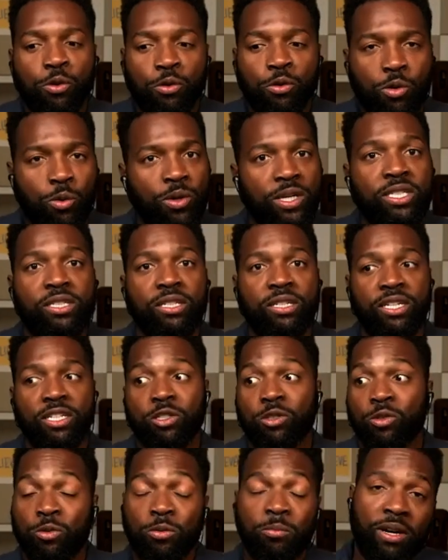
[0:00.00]
coincidence
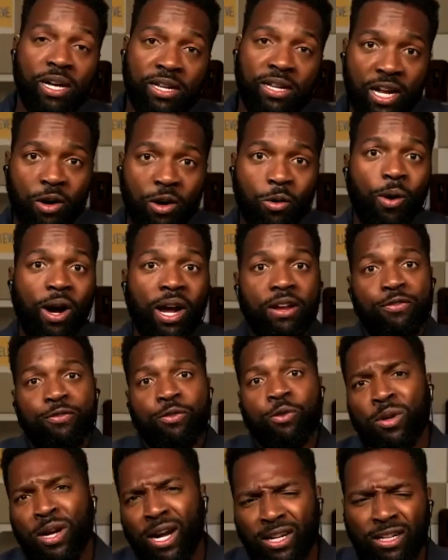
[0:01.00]
through my now wife, who
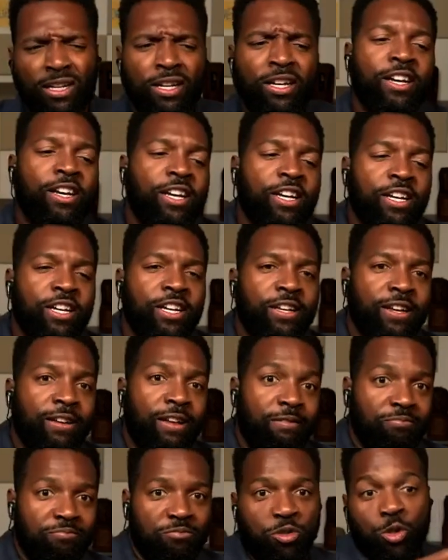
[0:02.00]
kind of
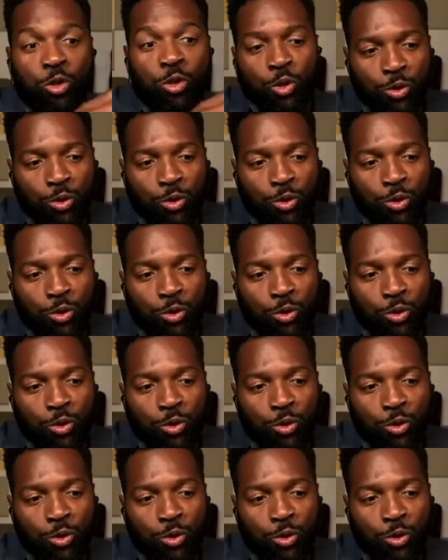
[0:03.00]
knew